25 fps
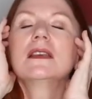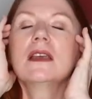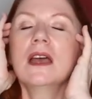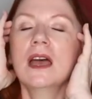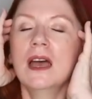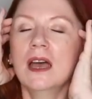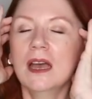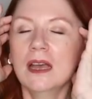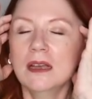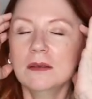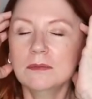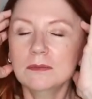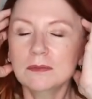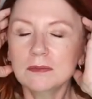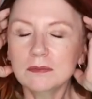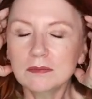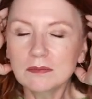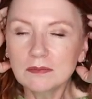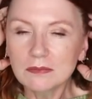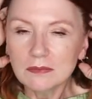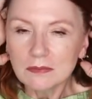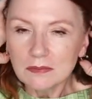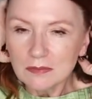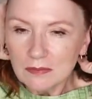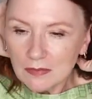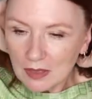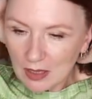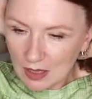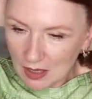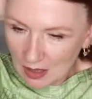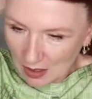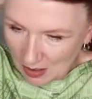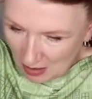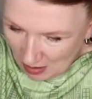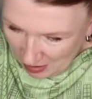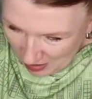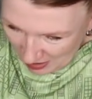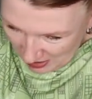
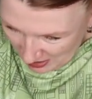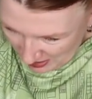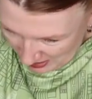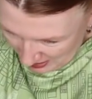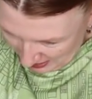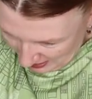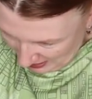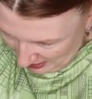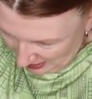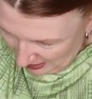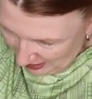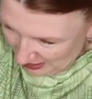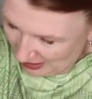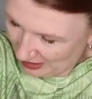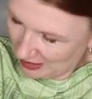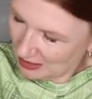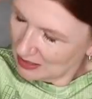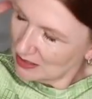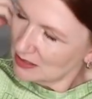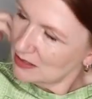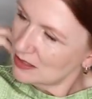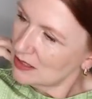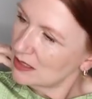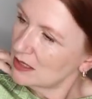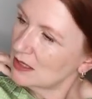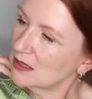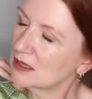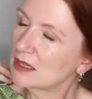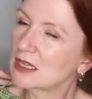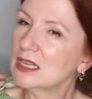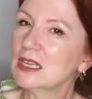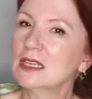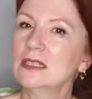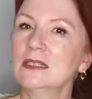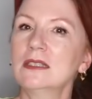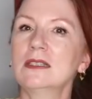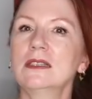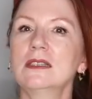I had
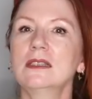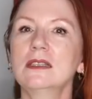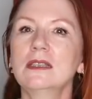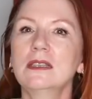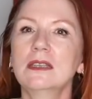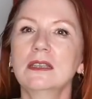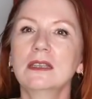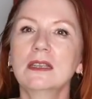this,